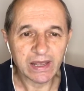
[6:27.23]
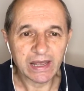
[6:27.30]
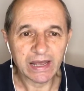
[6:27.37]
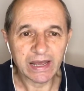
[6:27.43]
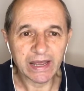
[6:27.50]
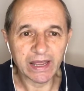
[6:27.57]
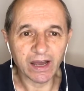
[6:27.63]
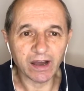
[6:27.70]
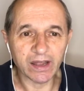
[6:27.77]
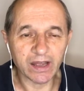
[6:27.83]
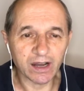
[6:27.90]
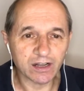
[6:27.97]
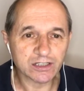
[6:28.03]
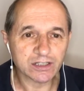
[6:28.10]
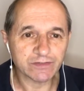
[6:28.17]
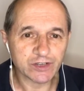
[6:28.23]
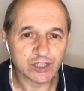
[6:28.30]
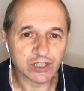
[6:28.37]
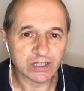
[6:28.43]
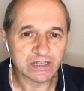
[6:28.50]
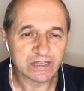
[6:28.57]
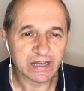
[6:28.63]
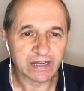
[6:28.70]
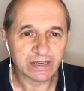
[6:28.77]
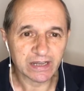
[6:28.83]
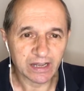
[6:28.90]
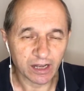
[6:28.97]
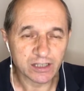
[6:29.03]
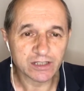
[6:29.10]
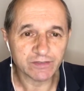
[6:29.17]
AI,
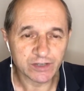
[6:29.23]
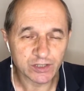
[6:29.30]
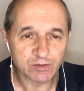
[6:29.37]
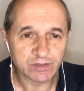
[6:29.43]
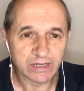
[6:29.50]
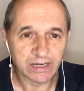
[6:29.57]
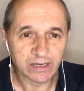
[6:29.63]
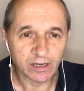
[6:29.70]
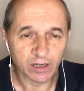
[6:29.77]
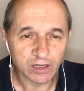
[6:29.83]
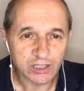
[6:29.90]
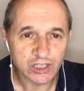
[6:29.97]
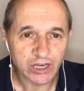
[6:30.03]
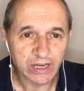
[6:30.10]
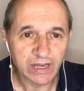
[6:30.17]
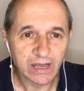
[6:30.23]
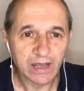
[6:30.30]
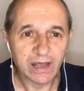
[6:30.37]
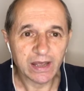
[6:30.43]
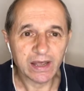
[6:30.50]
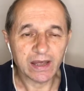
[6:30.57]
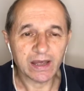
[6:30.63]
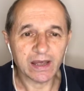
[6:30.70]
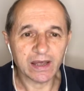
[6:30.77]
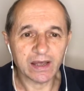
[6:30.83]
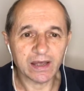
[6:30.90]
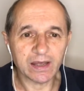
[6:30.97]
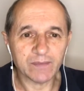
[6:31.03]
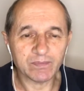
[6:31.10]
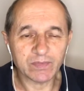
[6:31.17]
artificial technology?
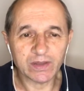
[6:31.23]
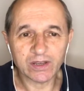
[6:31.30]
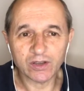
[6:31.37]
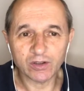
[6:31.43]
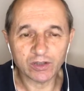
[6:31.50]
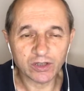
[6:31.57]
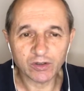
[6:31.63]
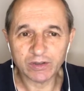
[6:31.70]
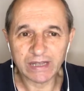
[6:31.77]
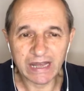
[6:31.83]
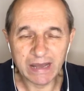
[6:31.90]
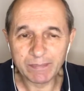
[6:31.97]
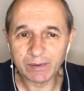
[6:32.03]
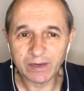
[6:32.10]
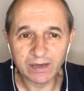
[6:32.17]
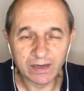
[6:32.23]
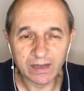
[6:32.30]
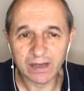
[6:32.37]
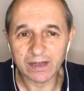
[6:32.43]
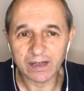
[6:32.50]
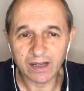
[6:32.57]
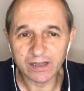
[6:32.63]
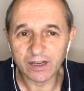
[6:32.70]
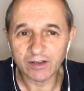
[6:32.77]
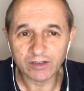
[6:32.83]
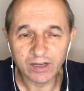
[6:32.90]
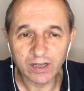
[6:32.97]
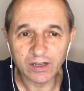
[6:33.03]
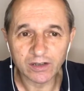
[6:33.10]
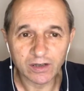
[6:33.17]
Could that happen? I don't
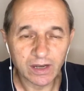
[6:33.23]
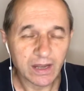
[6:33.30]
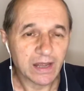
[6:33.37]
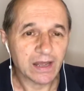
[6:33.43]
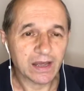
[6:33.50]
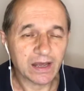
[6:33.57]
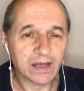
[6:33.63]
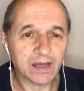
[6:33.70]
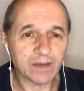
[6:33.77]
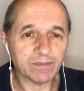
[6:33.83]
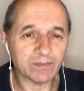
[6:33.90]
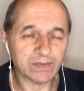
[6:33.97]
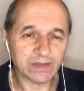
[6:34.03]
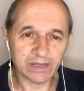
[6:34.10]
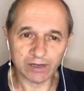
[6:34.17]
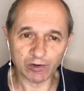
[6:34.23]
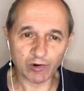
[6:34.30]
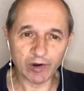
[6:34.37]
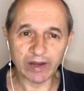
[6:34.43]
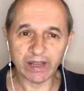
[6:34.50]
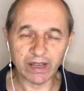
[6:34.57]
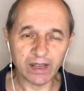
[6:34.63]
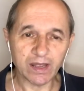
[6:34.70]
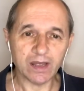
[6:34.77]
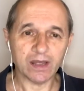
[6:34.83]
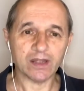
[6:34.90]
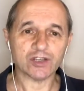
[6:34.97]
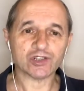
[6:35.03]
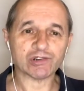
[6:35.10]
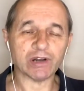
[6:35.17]
know. They're already
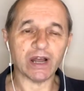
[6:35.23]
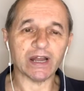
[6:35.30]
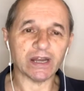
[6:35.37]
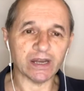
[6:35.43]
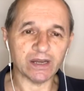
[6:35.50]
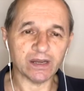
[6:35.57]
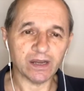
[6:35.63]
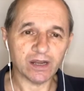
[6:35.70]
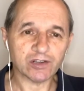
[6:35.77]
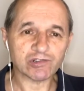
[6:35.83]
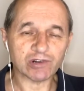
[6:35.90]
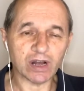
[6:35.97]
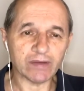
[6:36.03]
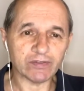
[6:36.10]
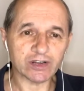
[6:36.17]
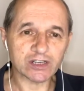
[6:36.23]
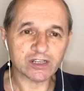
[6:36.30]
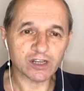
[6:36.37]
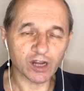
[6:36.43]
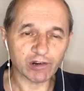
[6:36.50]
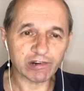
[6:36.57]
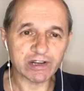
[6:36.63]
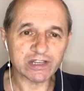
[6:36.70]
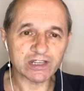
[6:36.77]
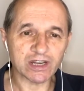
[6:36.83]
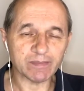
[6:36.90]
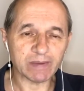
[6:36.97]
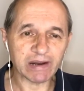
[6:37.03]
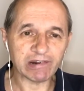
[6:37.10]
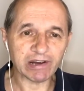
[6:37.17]
trialing driverless lorries in
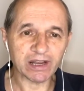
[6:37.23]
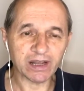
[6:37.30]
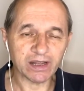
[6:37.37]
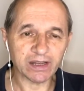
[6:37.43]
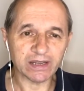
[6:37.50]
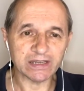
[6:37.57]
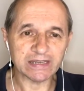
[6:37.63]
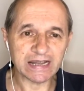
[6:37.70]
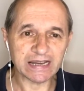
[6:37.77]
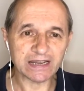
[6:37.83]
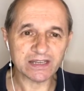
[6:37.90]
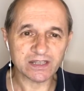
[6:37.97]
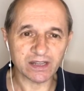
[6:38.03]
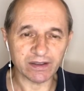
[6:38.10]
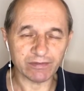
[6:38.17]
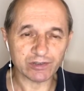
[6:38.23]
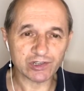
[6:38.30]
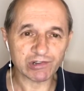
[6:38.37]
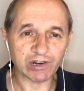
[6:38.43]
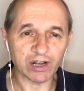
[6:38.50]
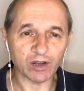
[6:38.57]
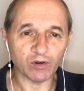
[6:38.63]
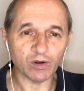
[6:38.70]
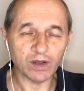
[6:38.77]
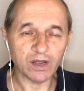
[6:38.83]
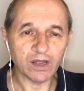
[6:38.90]
America. In Dallas, they have a trial